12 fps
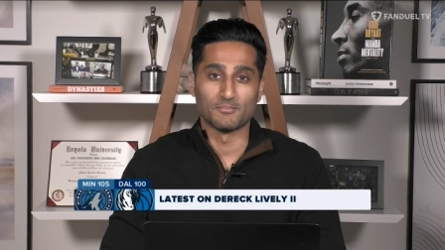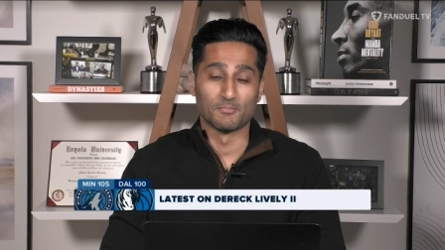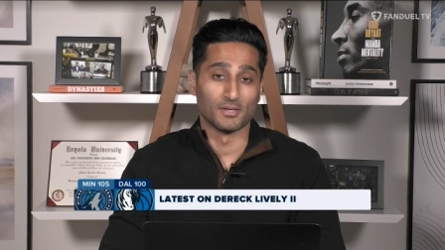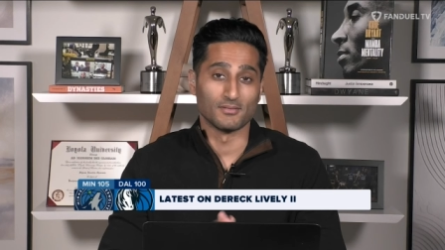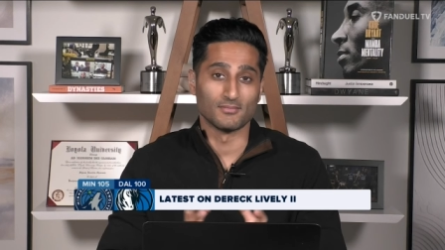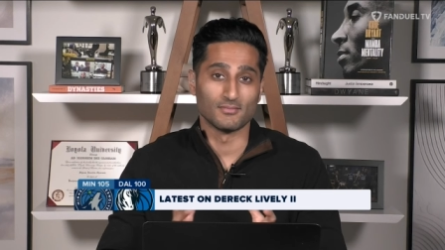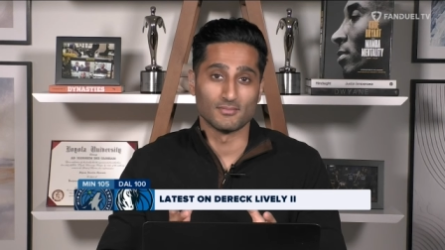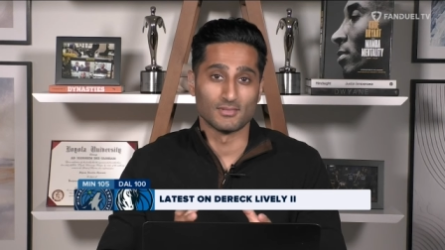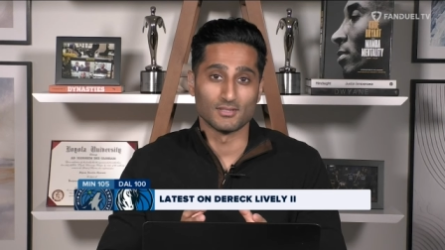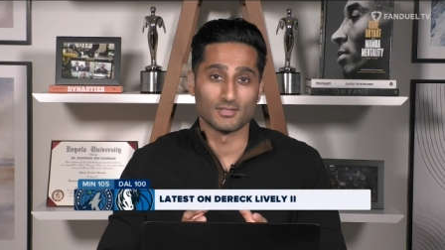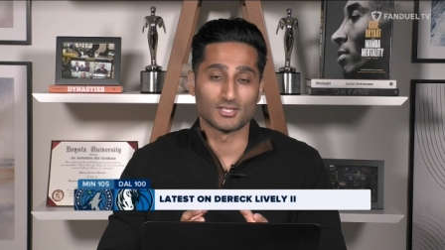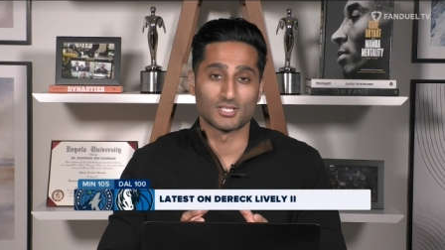but
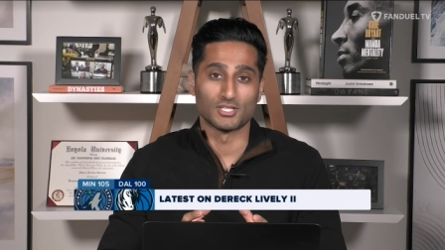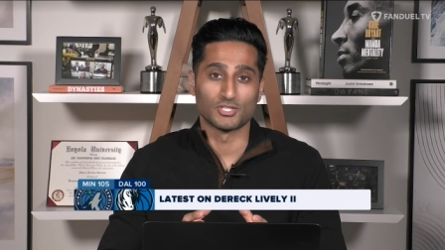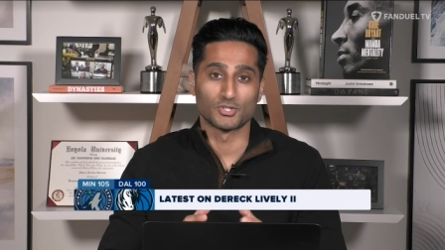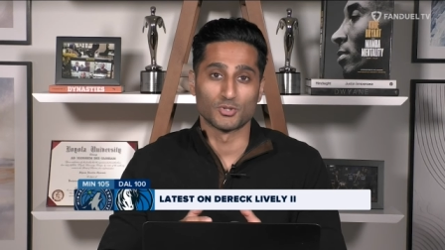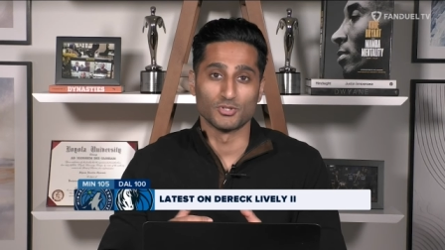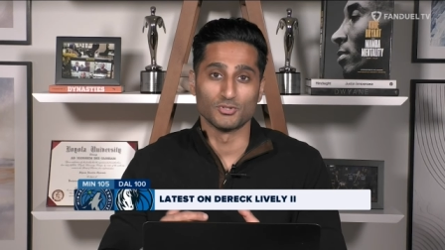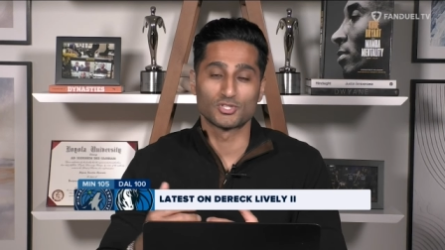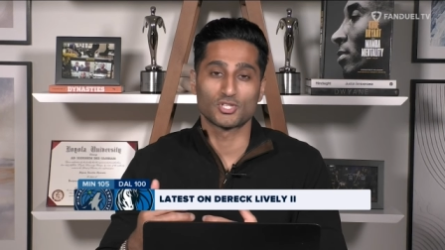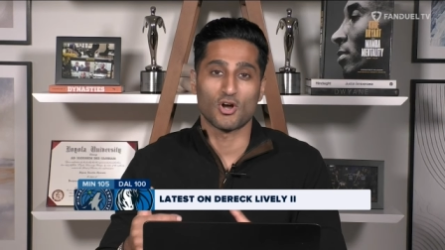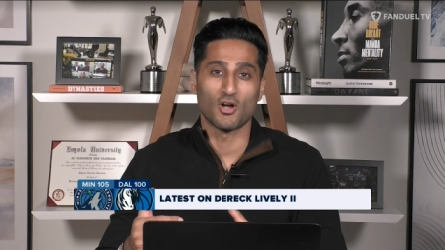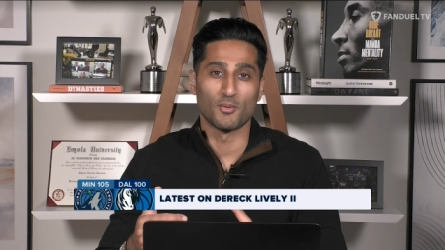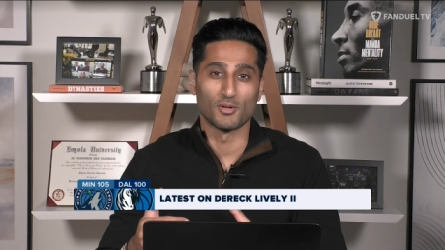this is an injury. You
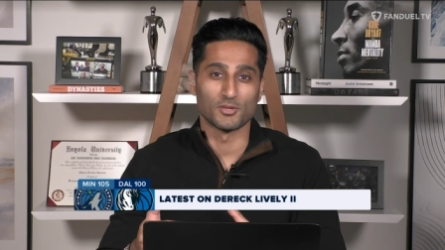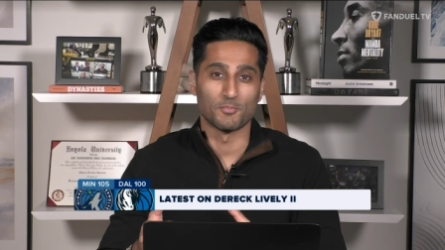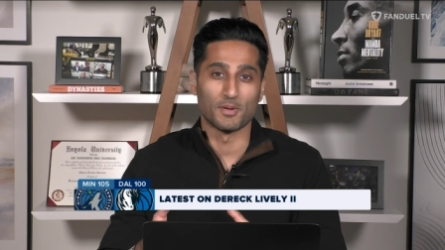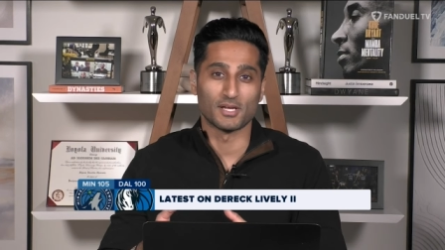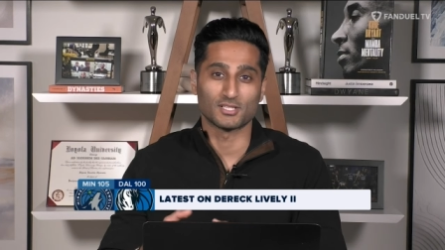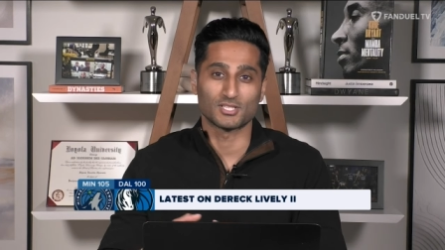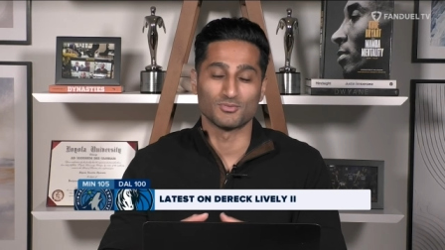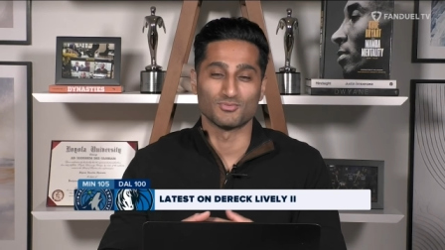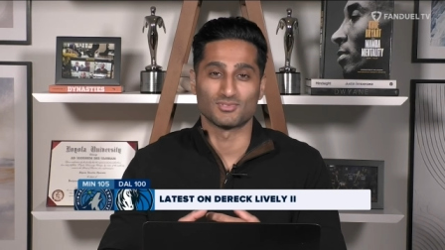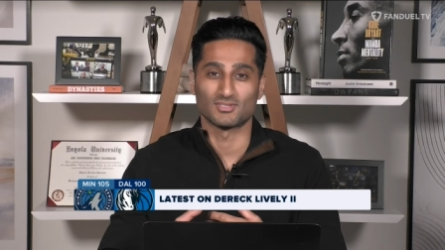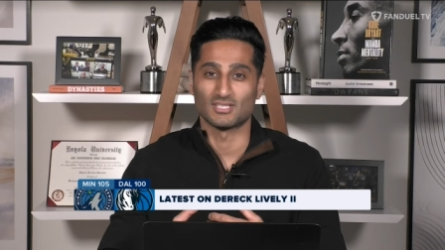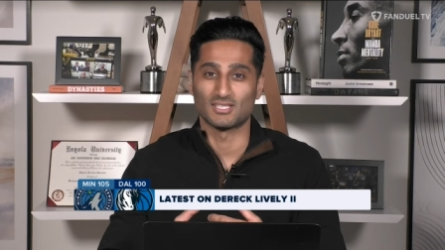saw him on the bench.
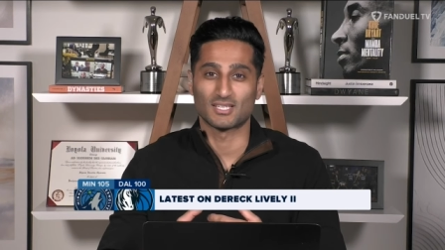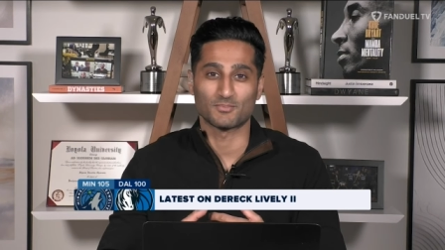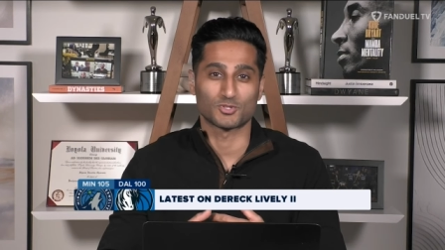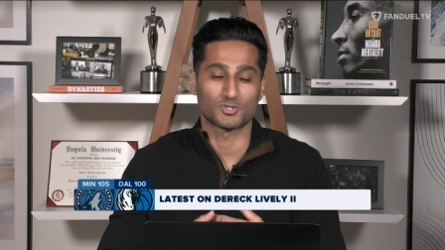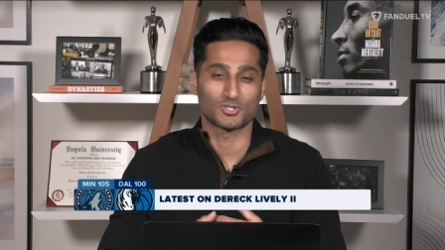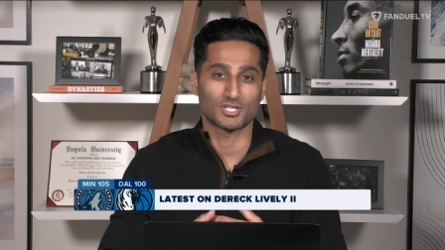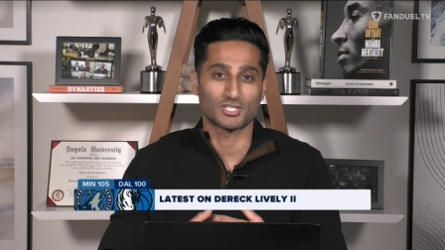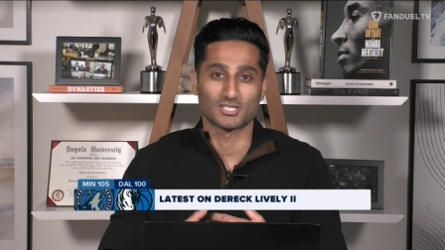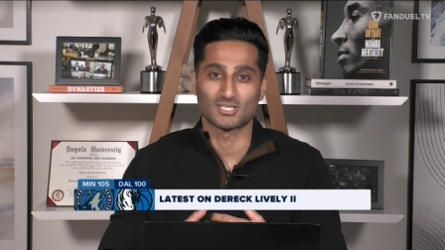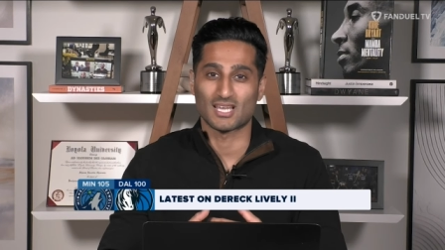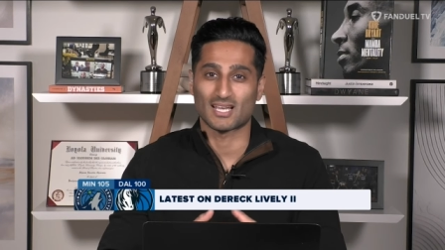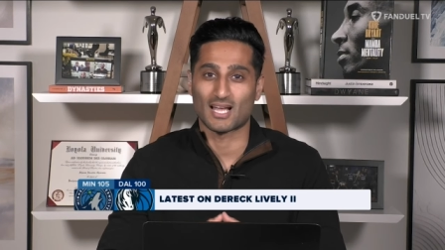He kept stretching
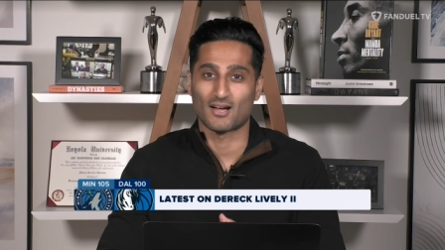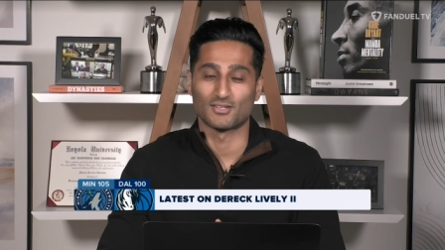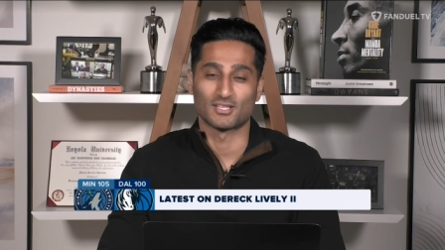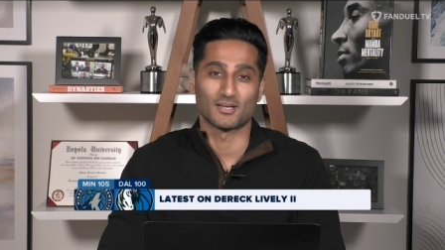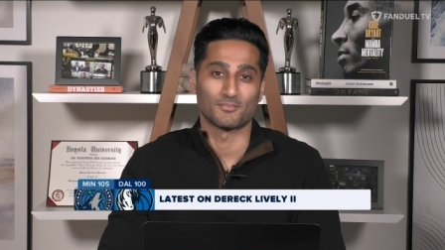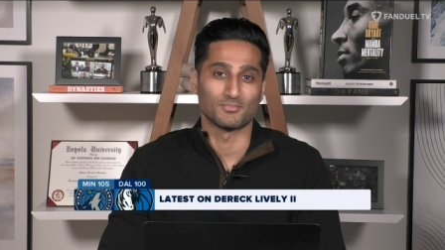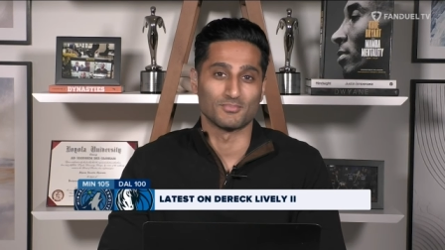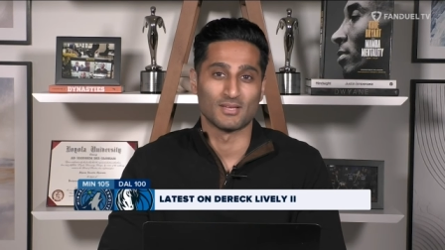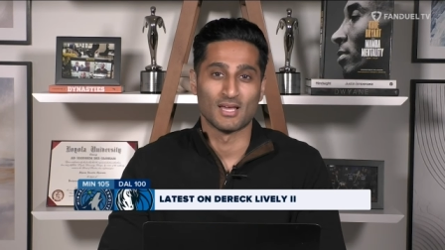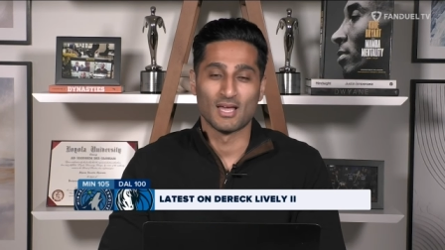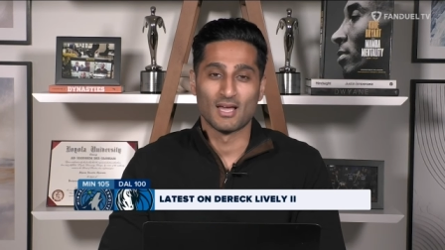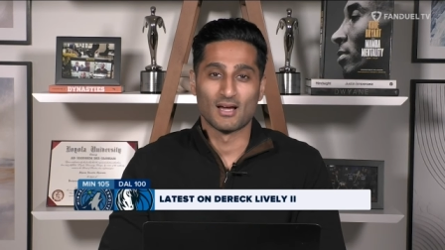his neck out. He kept
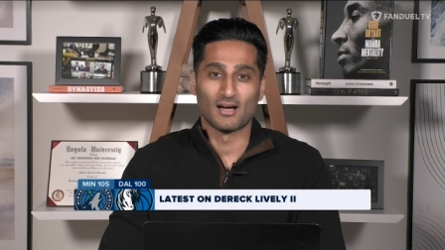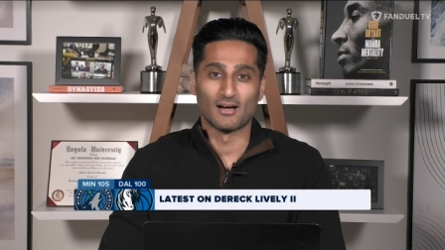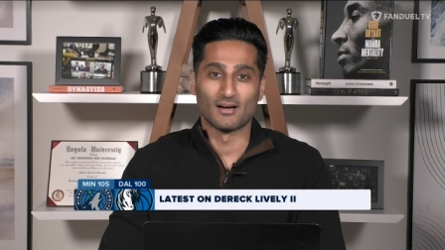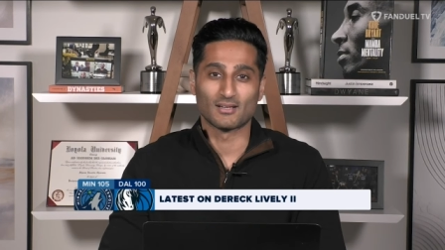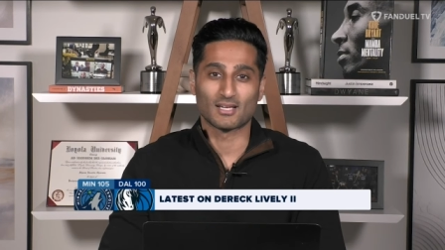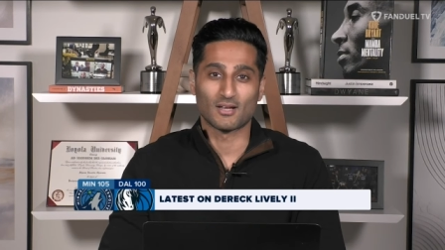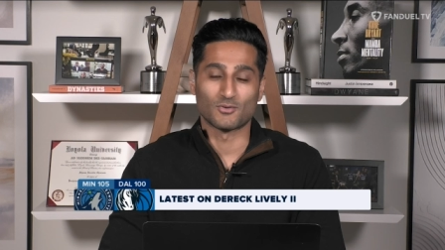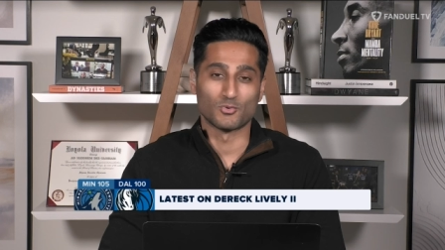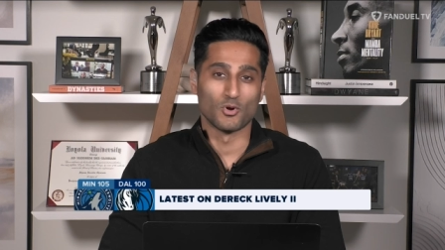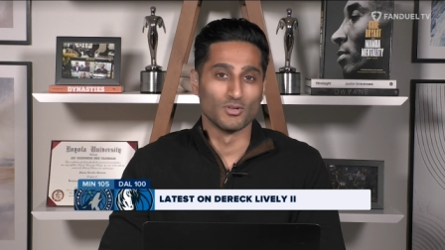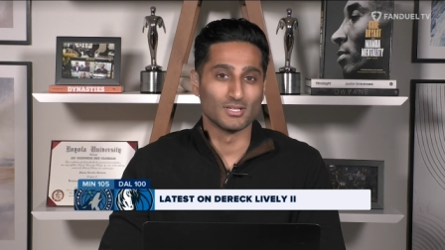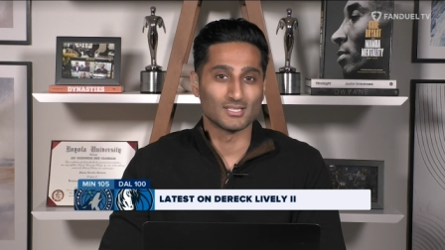kind of
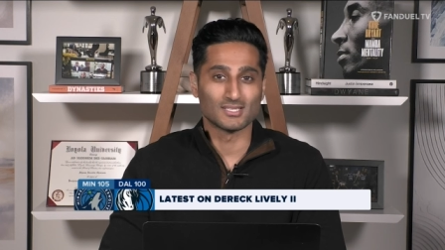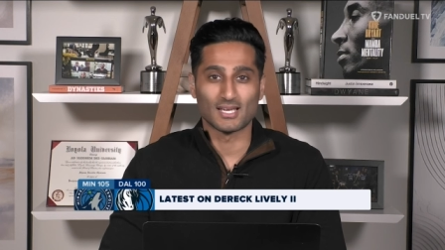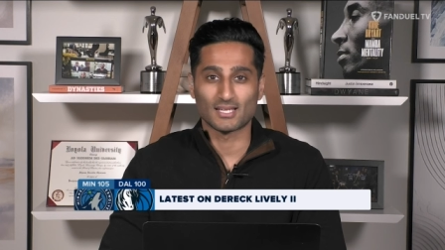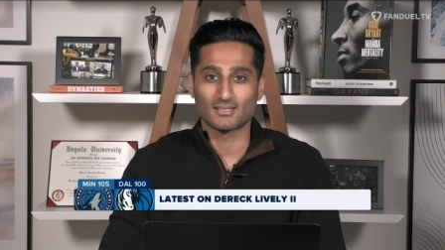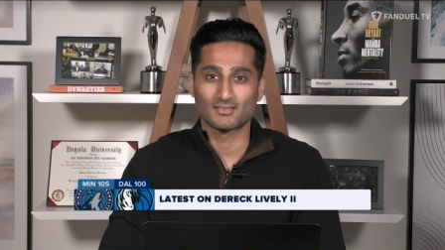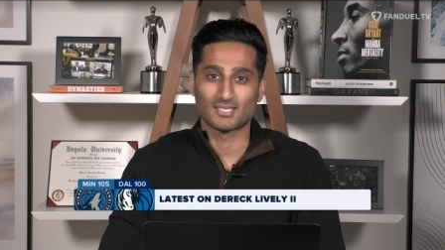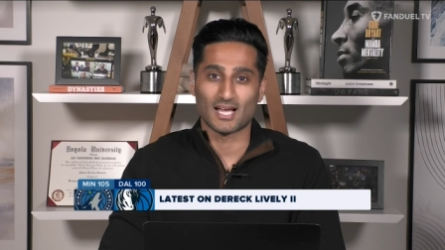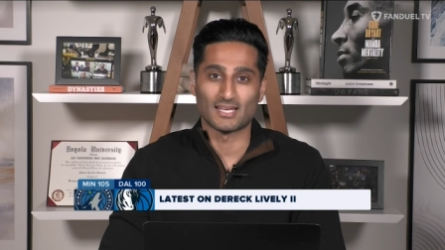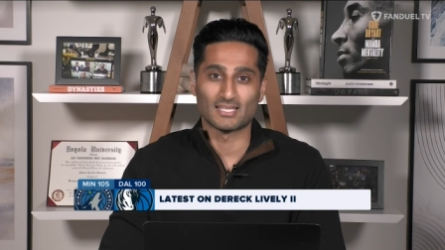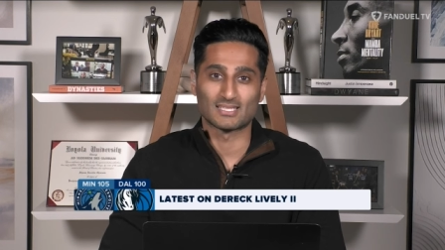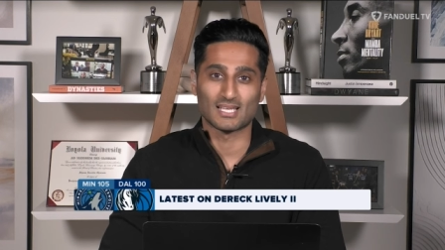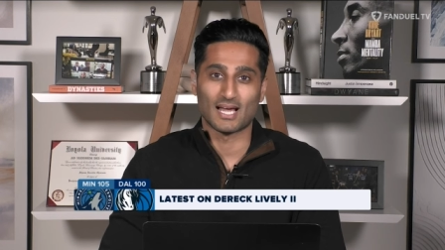rolling his neck side
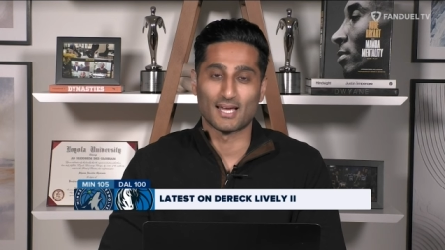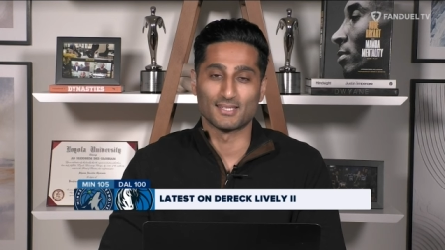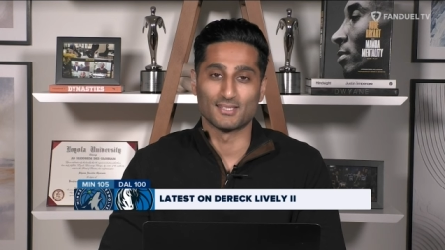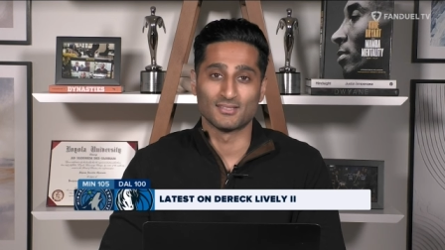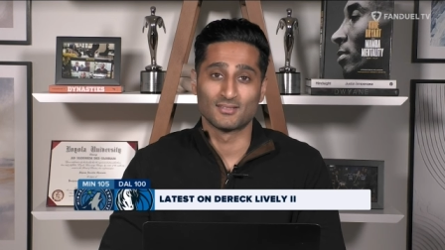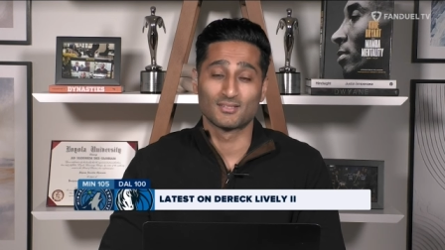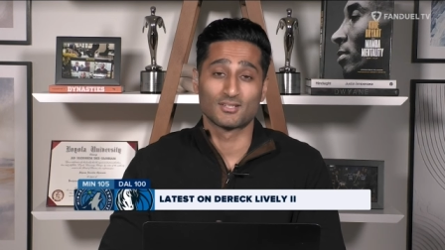to side.